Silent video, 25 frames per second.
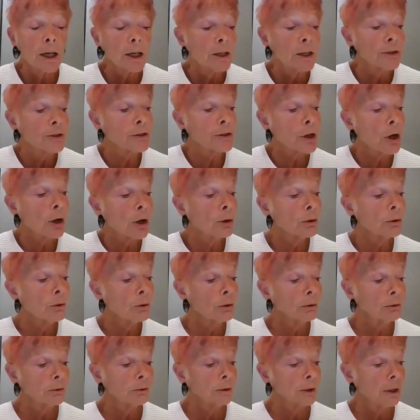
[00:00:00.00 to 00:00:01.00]

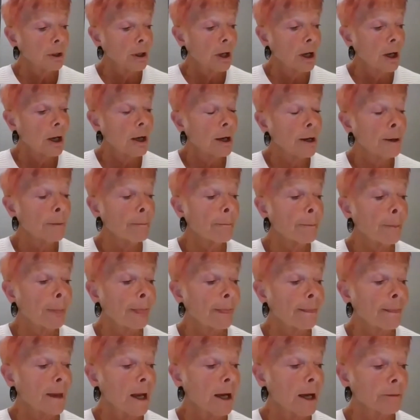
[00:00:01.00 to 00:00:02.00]
So I'm
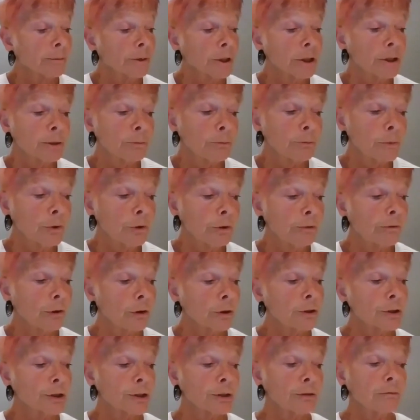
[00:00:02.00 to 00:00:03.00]
going to move
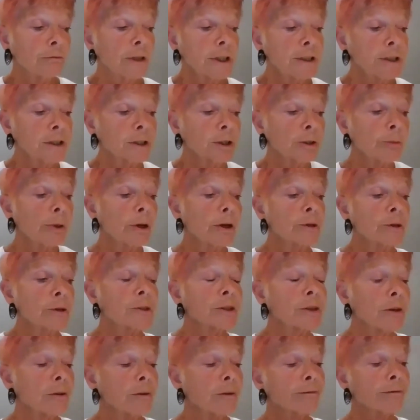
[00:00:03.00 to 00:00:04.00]
on to reading the
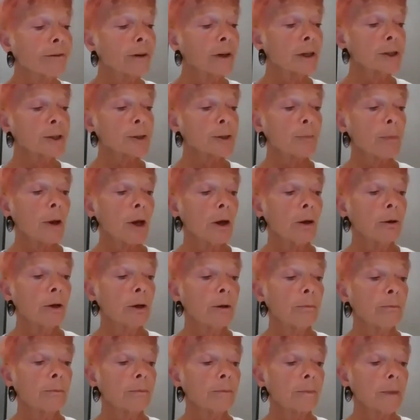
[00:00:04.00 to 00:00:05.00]
poems. So the first
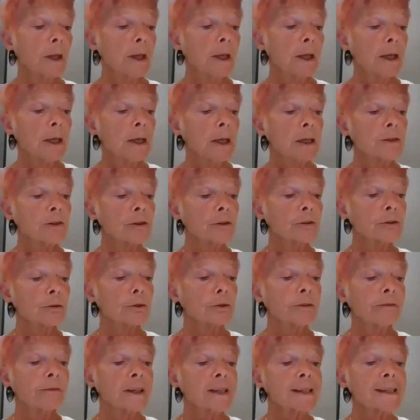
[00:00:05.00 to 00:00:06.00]
poem is a
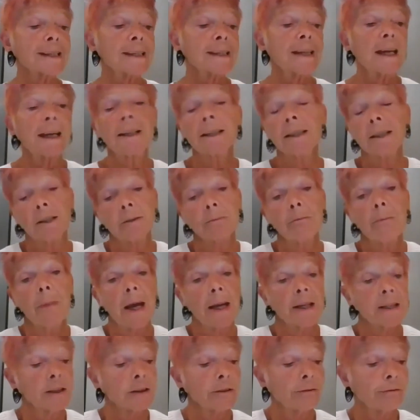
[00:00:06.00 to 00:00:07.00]
sort of extended
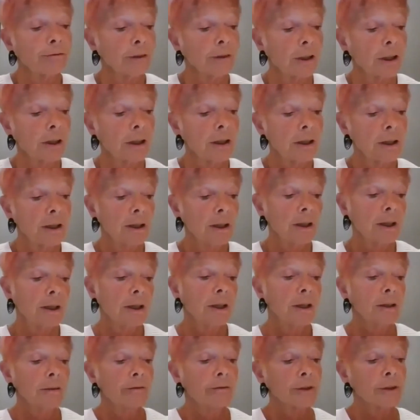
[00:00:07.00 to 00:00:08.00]
metaphor
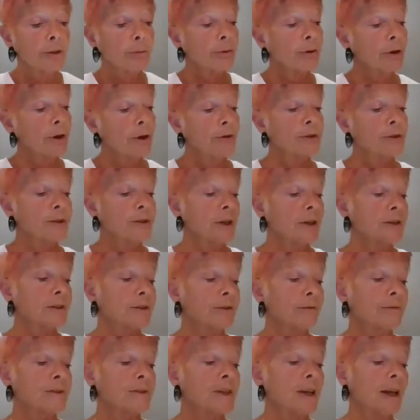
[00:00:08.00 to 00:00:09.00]
for the
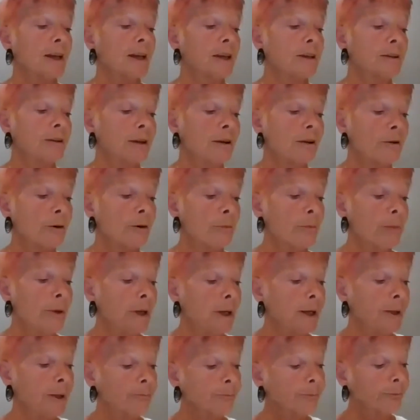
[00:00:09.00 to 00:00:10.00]
process of
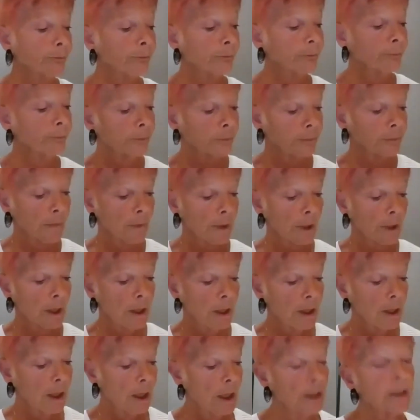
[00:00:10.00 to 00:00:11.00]
psychotherapy,
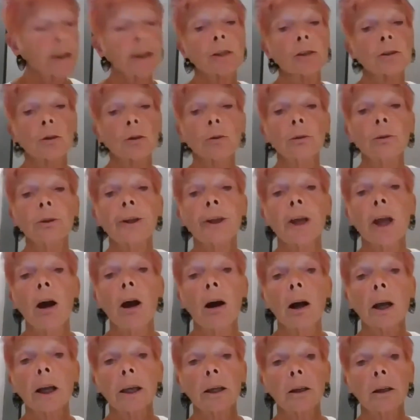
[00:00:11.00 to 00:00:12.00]
and it's called The
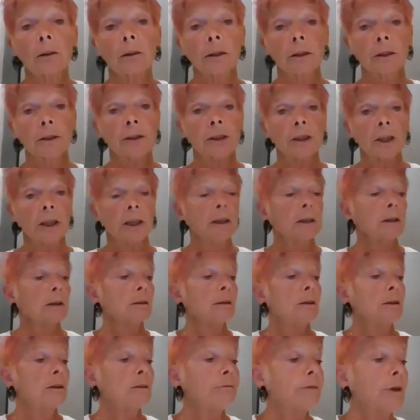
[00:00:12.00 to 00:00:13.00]
Archaeology
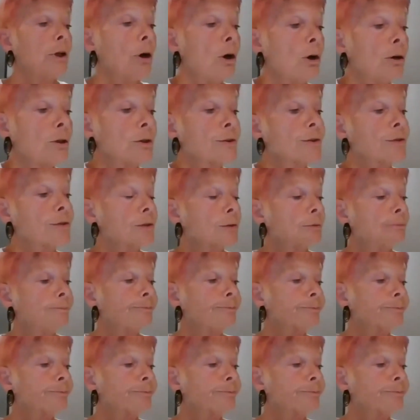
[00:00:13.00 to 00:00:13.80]
of Loss.